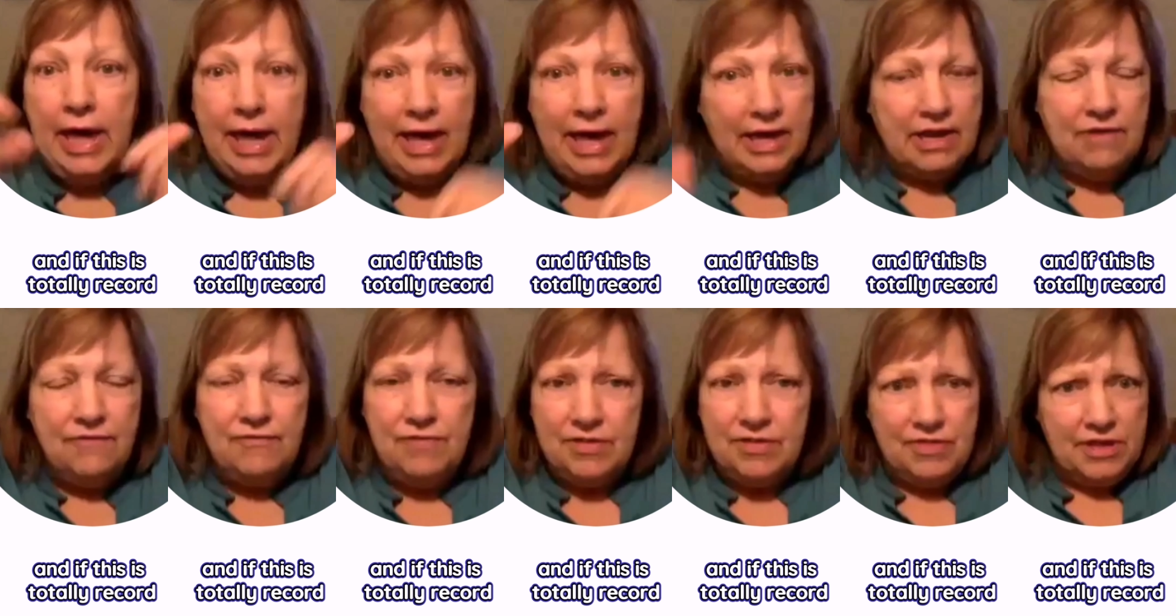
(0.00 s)

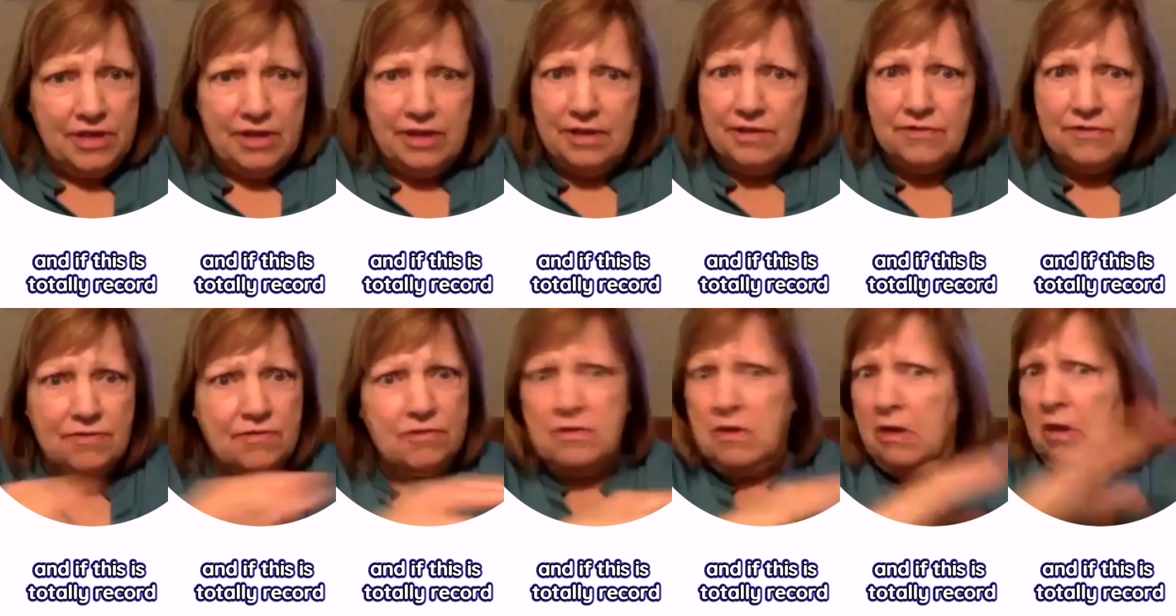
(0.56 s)
And if
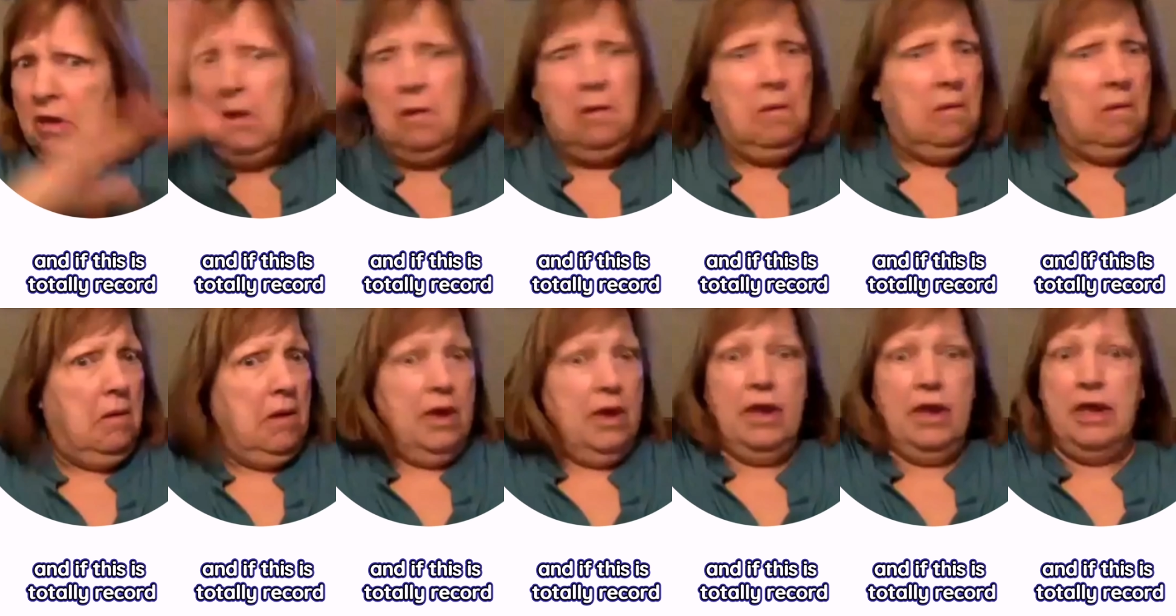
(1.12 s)
this
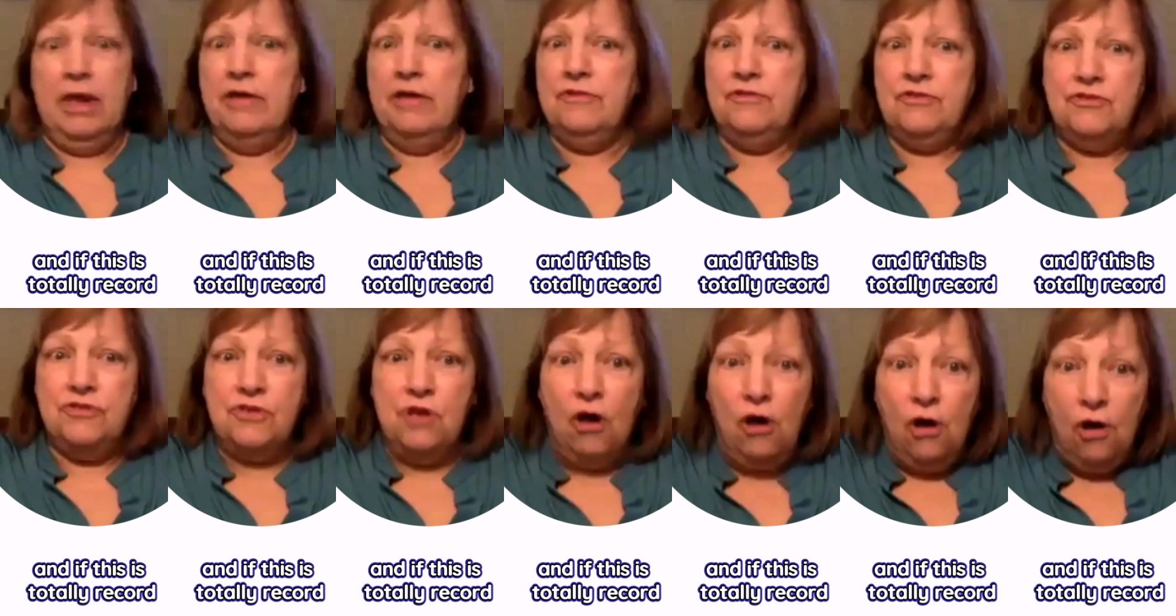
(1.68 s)

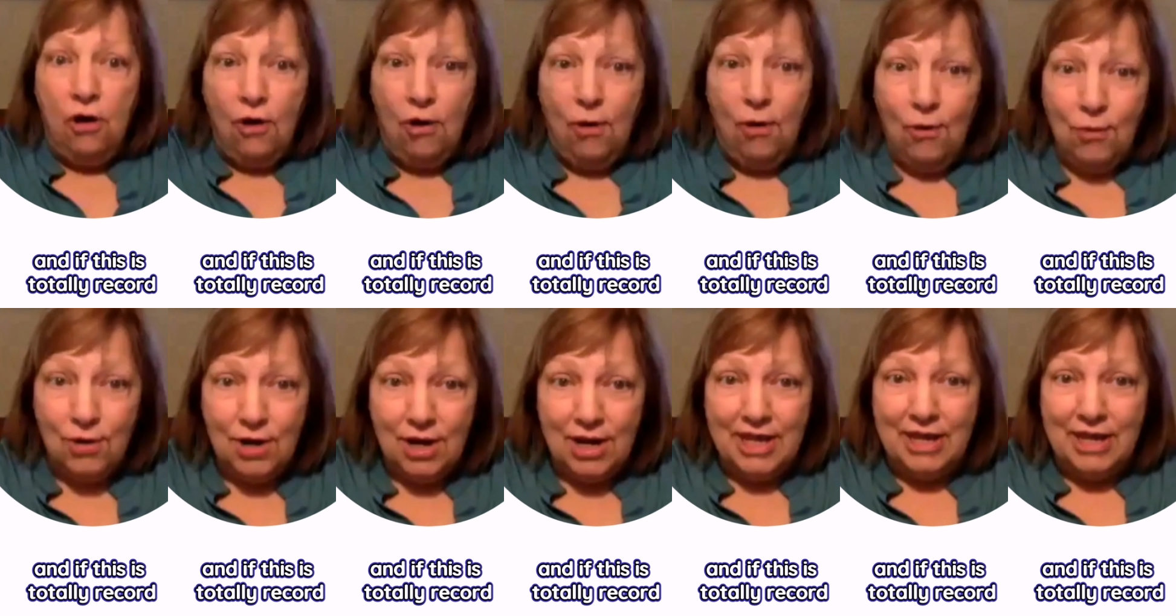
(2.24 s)
is
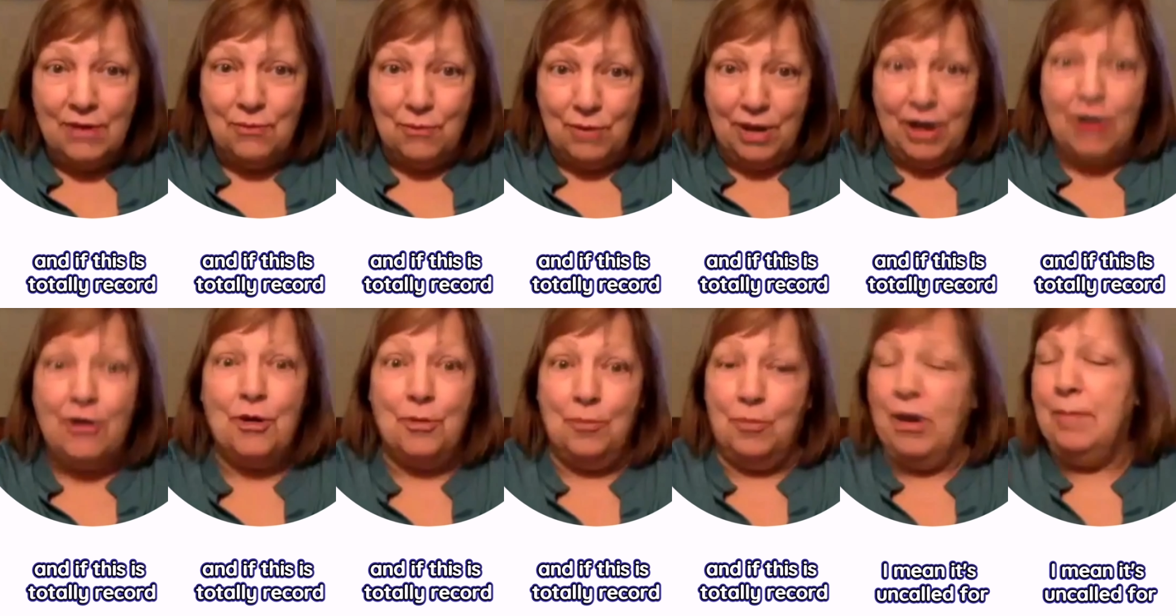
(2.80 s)
totally
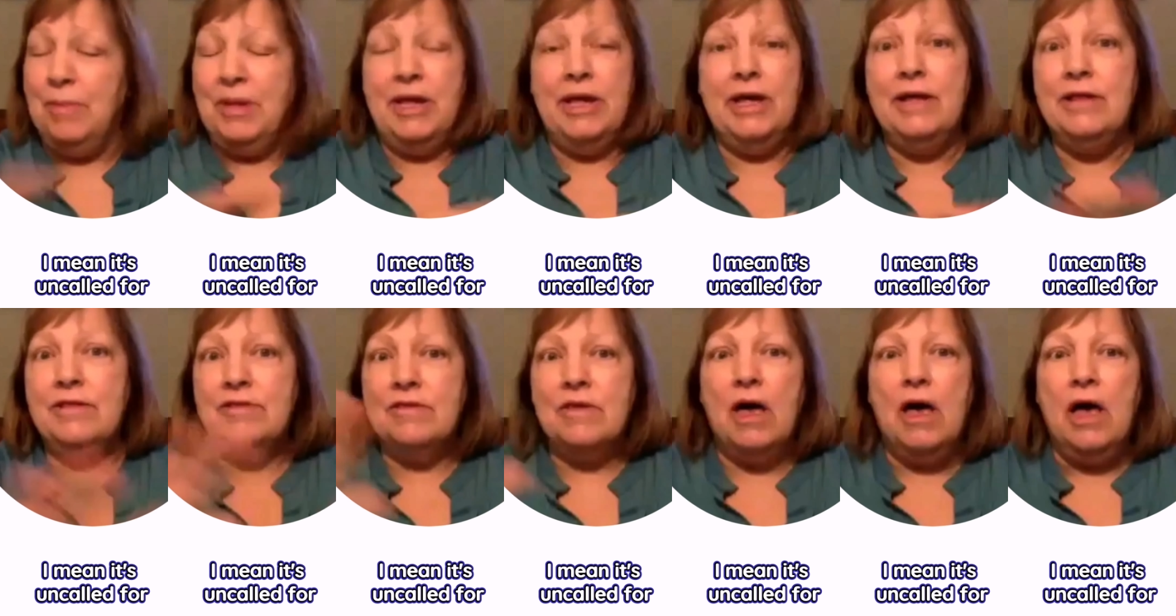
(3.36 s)
record, I mean,
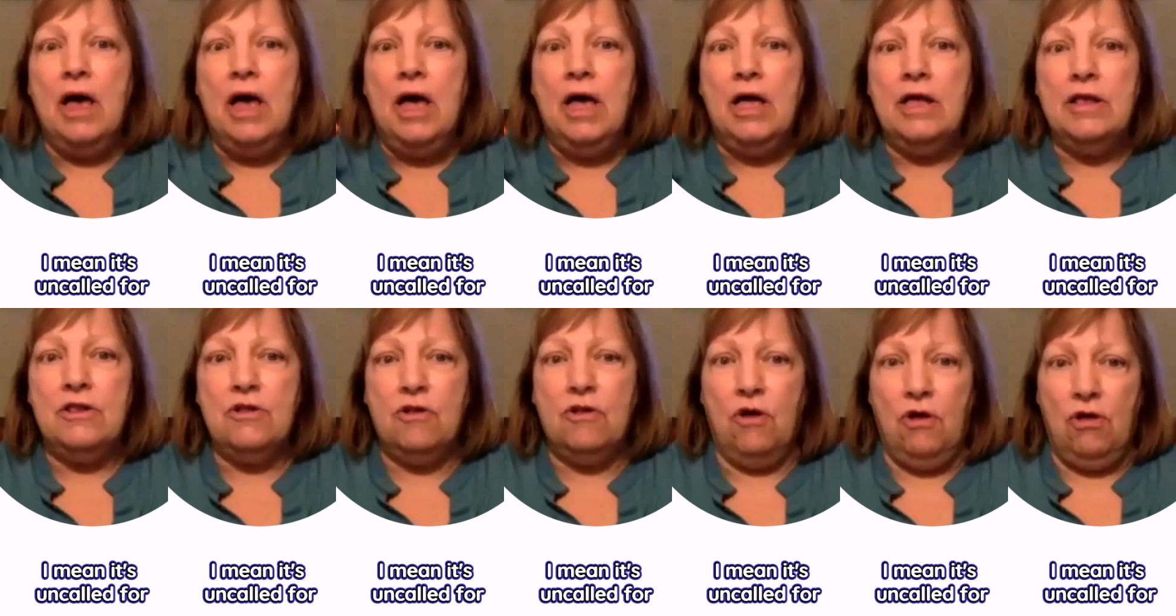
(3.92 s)
it's
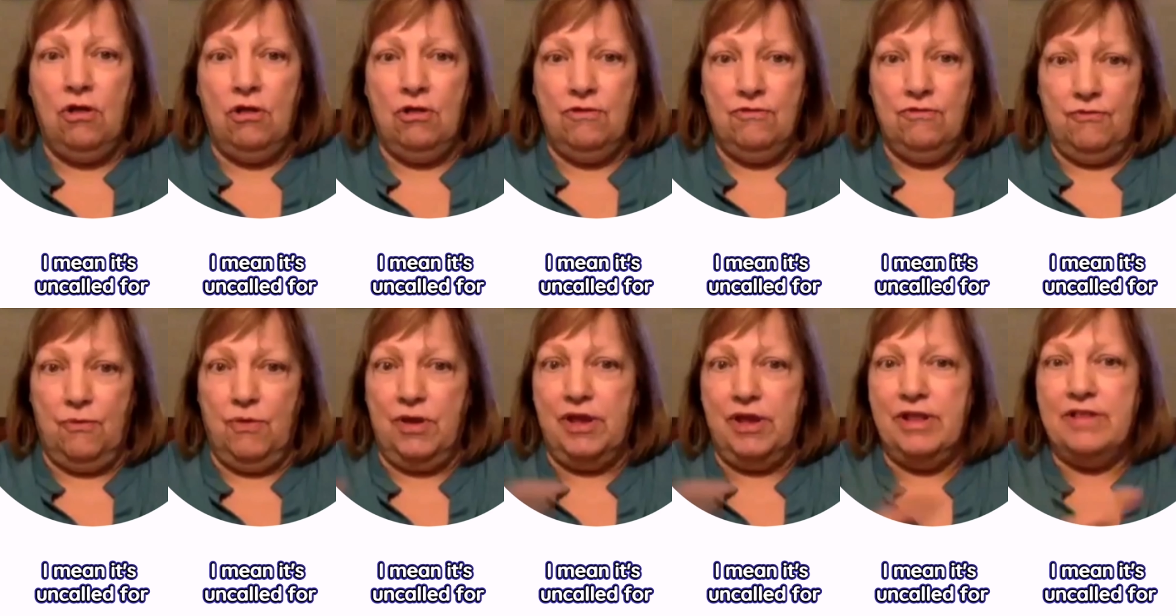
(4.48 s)

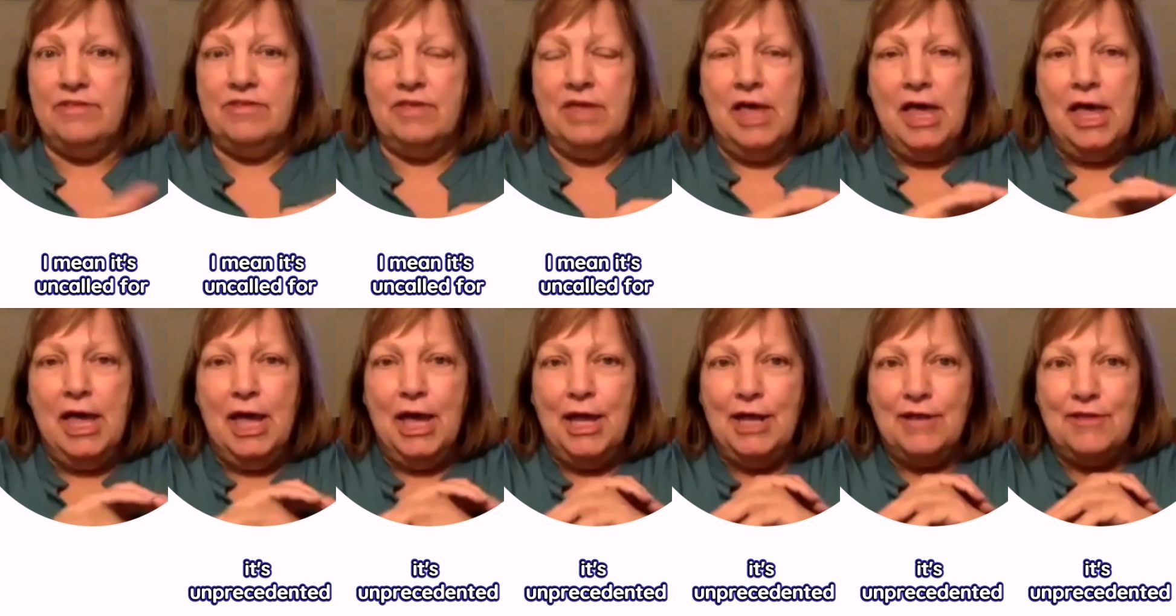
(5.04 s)
uncalled for. It's
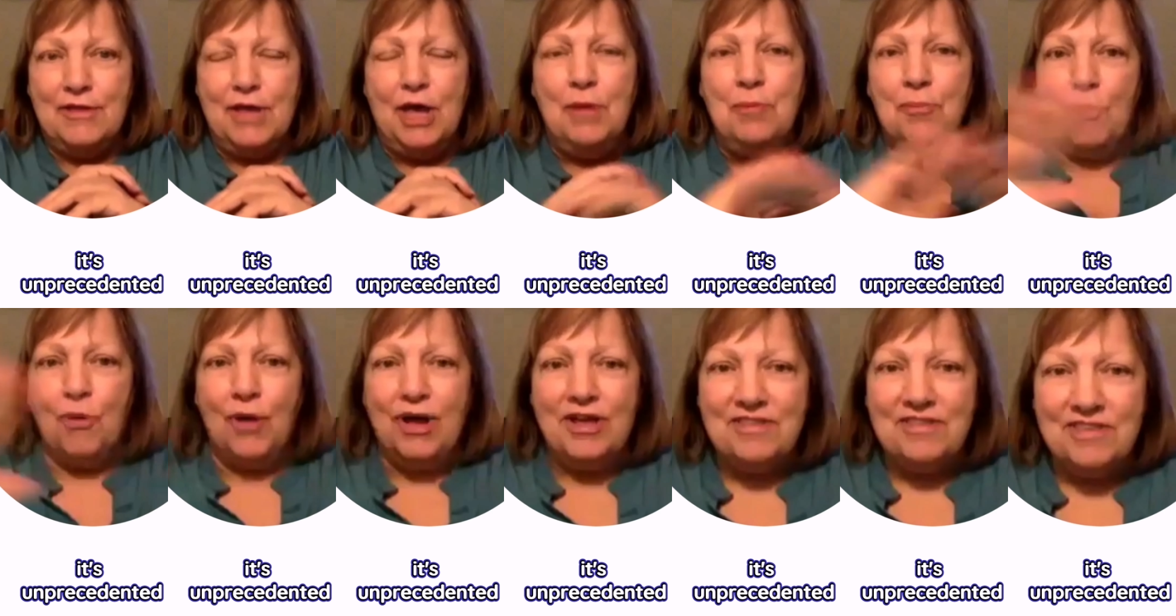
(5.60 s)
it's
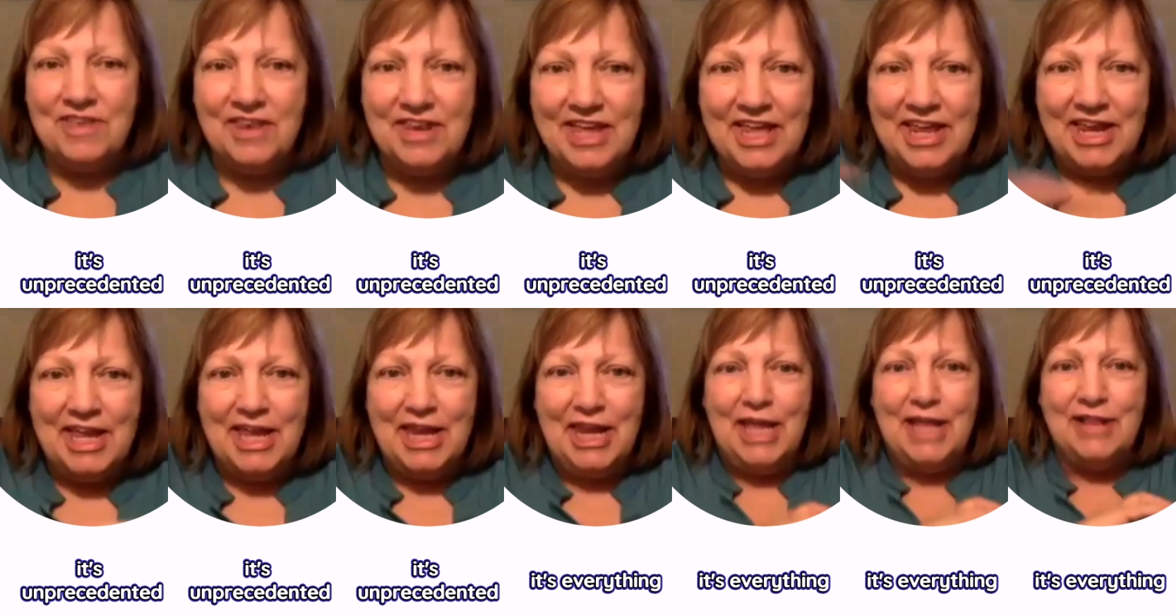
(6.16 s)

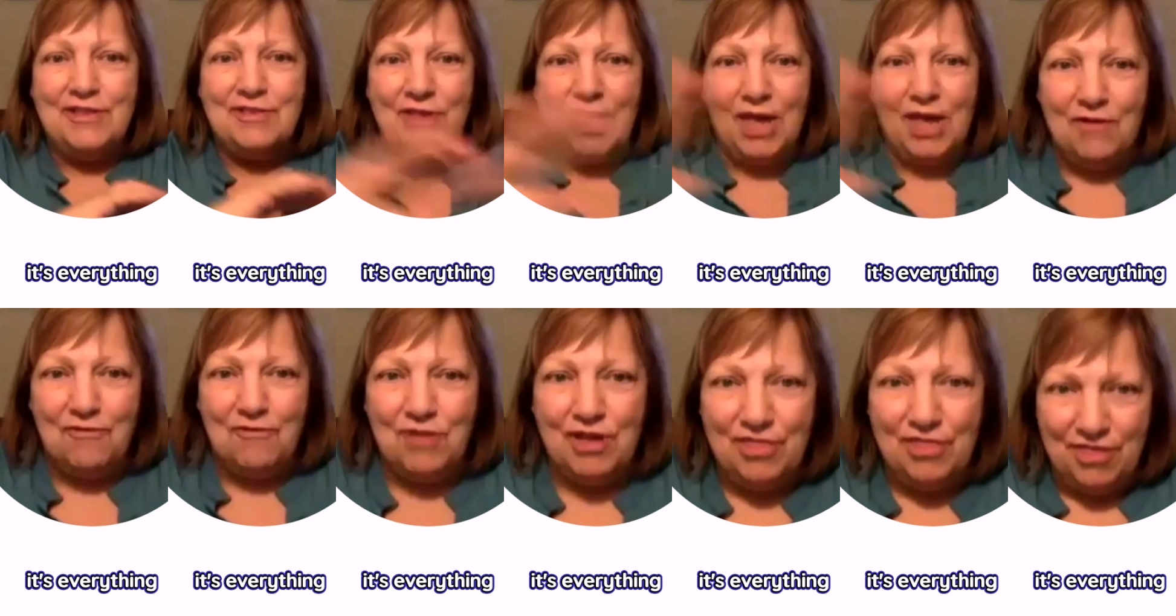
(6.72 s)
unprecedented. It's
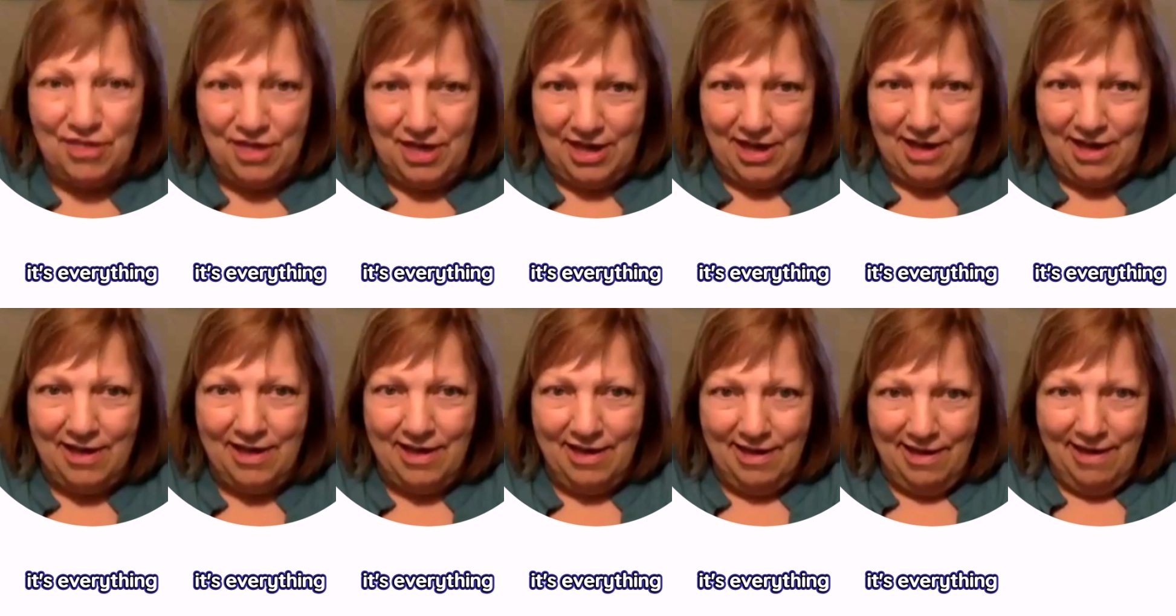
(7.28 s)

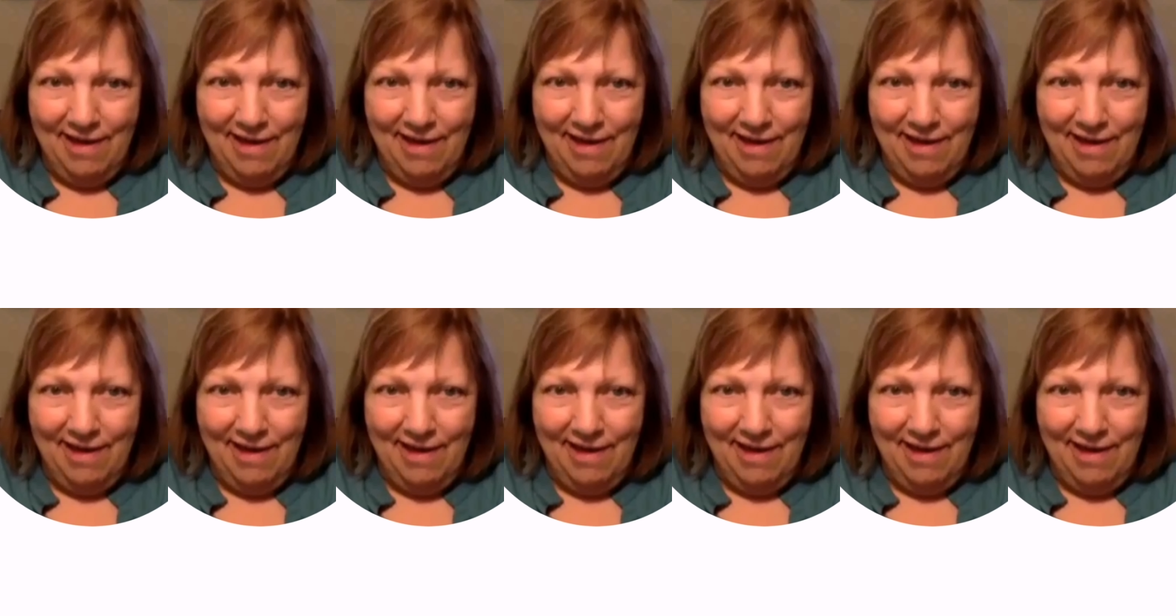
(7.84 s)
everything.